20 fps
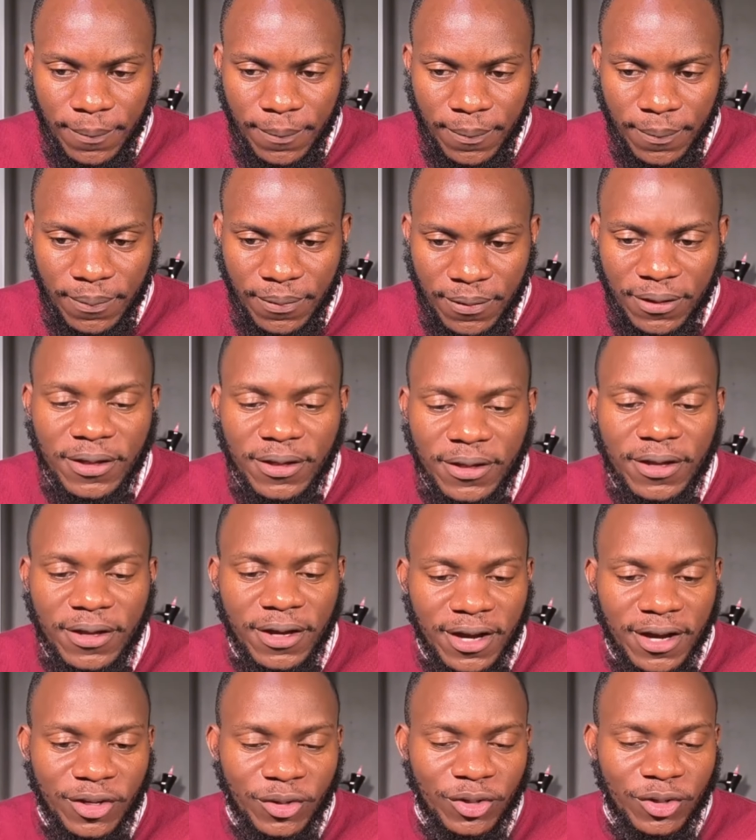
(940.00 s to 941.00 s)
Yeah,
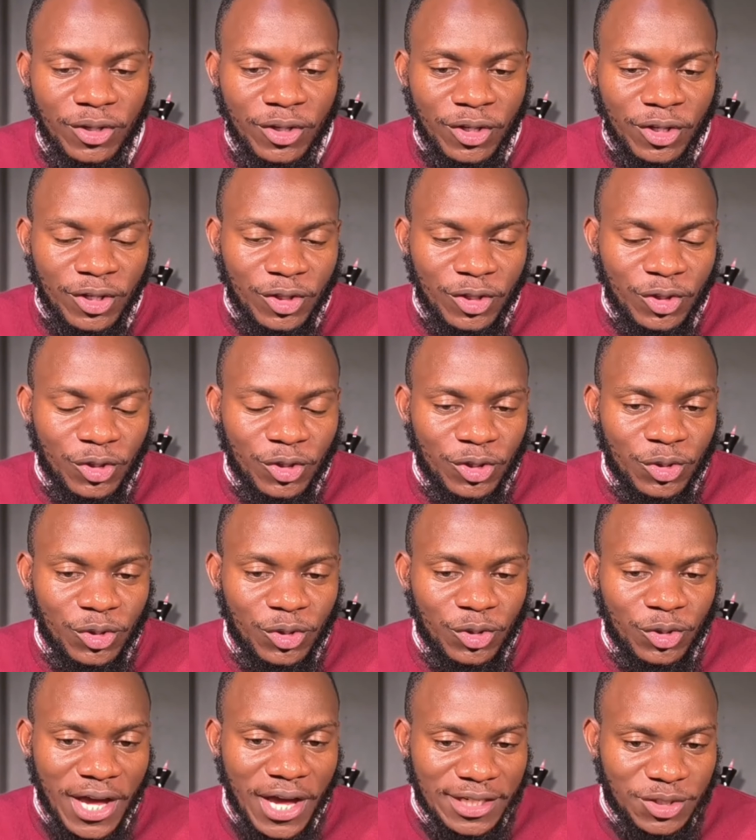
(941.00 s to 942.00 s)
you
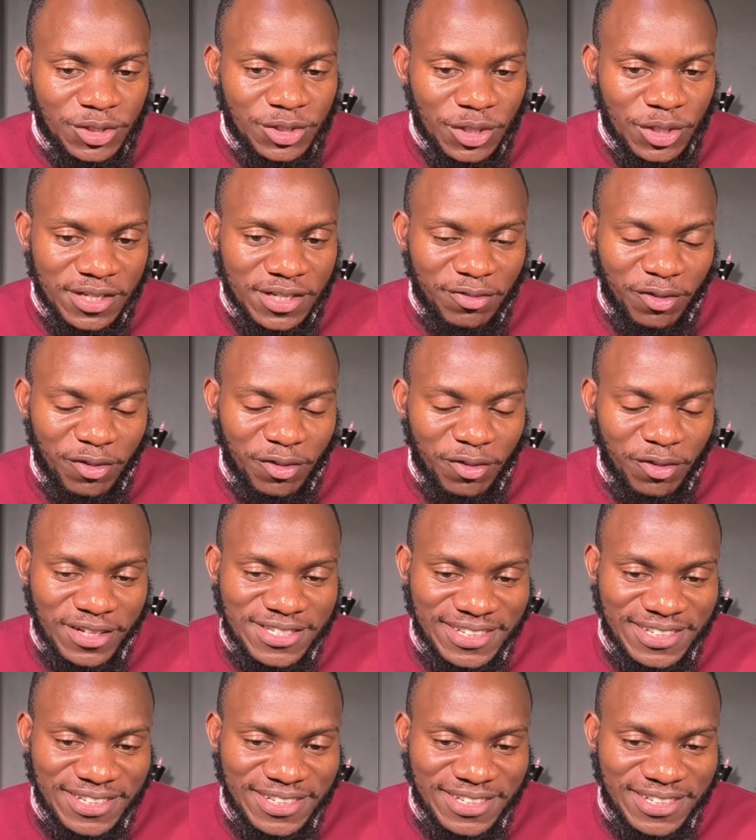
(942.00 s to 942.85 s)
thanked yourself for fasting.